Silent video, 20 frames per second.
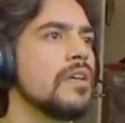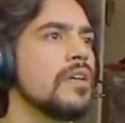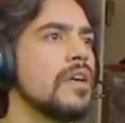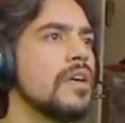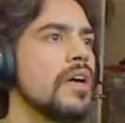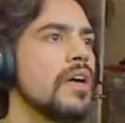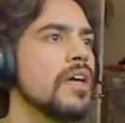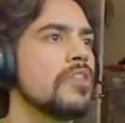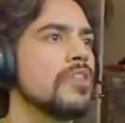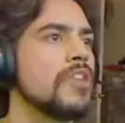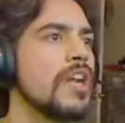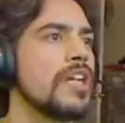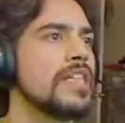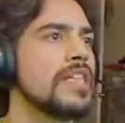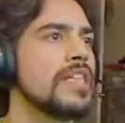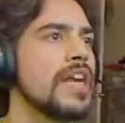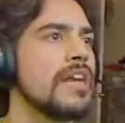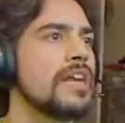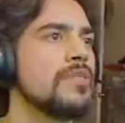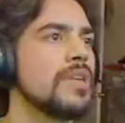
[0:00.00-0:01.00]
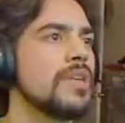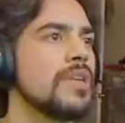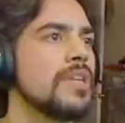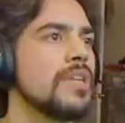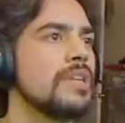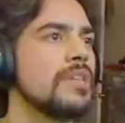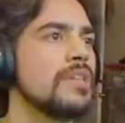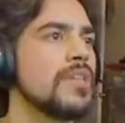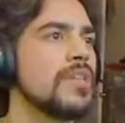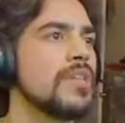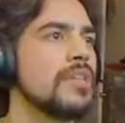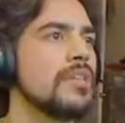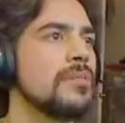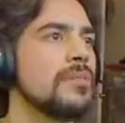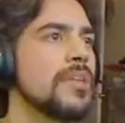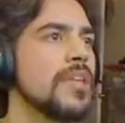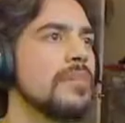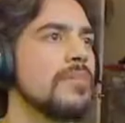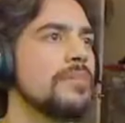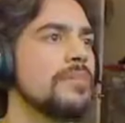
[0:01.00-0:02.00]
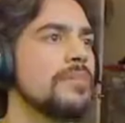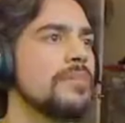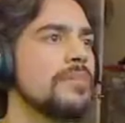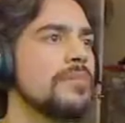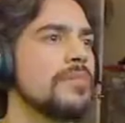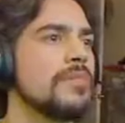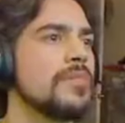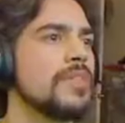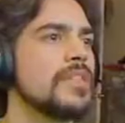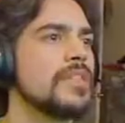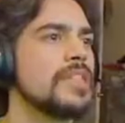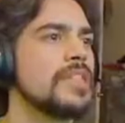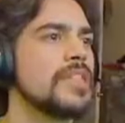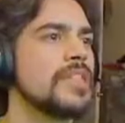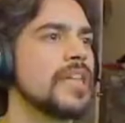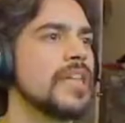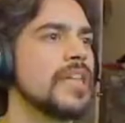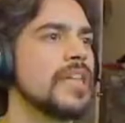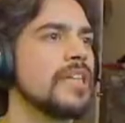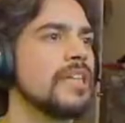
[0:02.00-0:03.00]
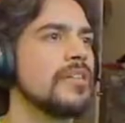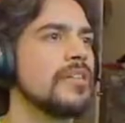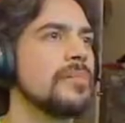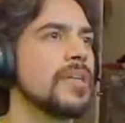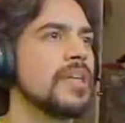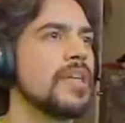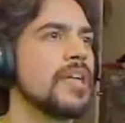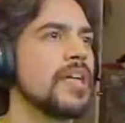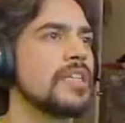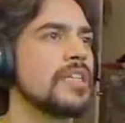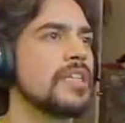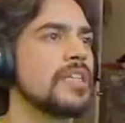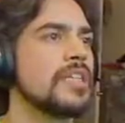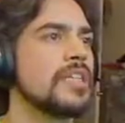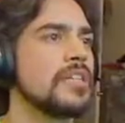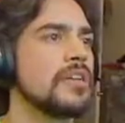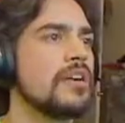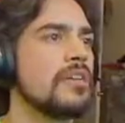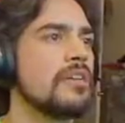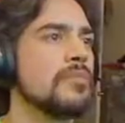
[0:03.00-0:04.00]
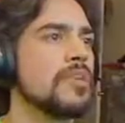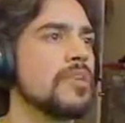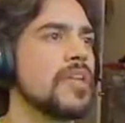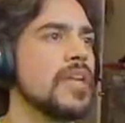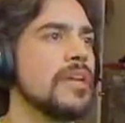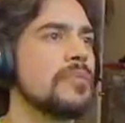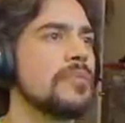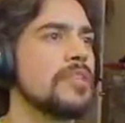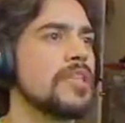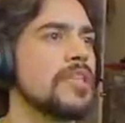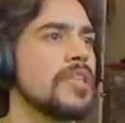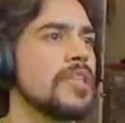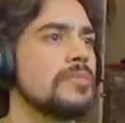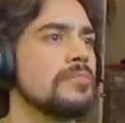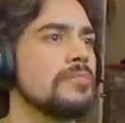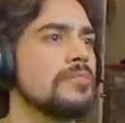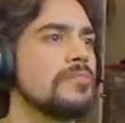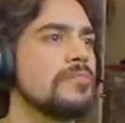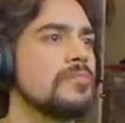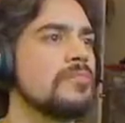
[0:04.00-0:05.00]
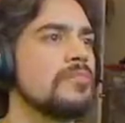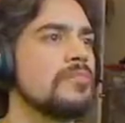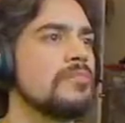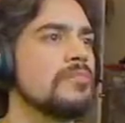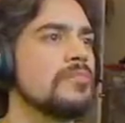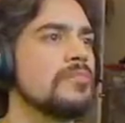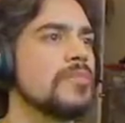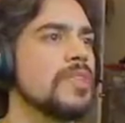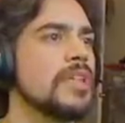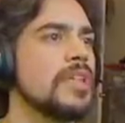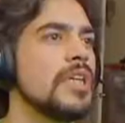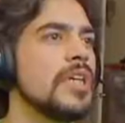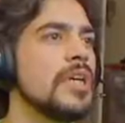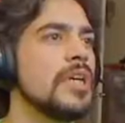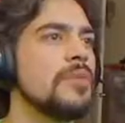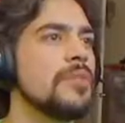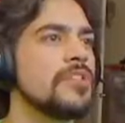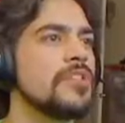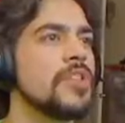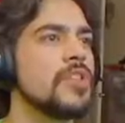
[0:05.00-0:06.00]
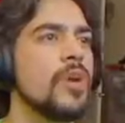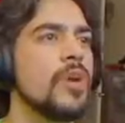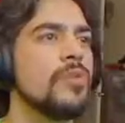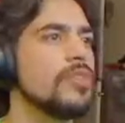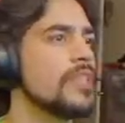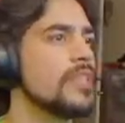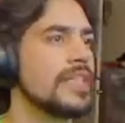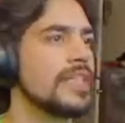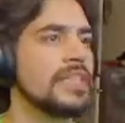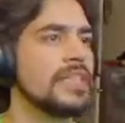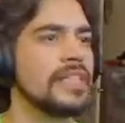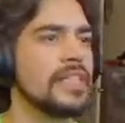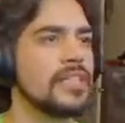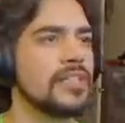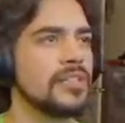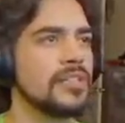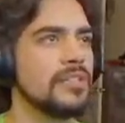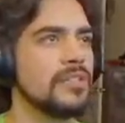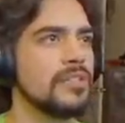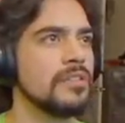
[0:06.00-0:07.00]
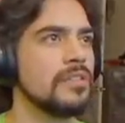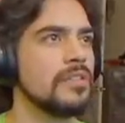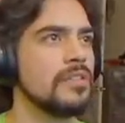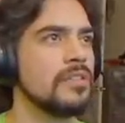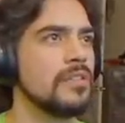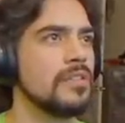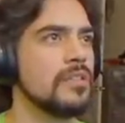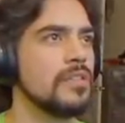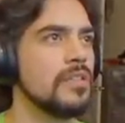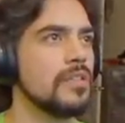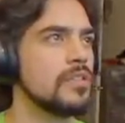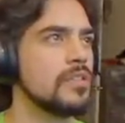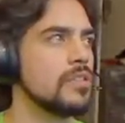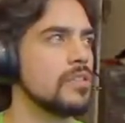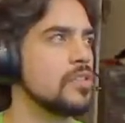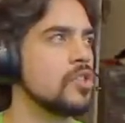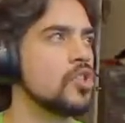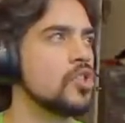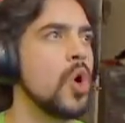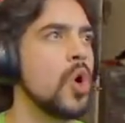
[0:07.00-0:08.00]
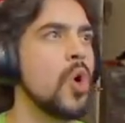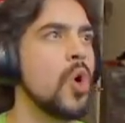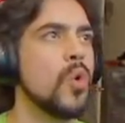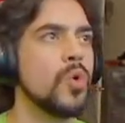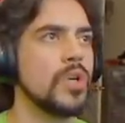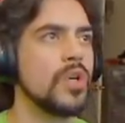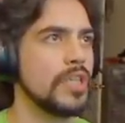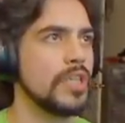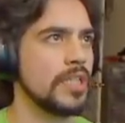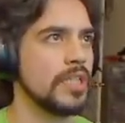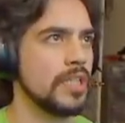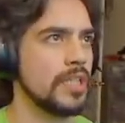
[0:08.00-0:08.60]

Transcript: I try to take one of those a little bit, just to get a little bit of that touch of karma damage on him. It was totally intentional. Totally.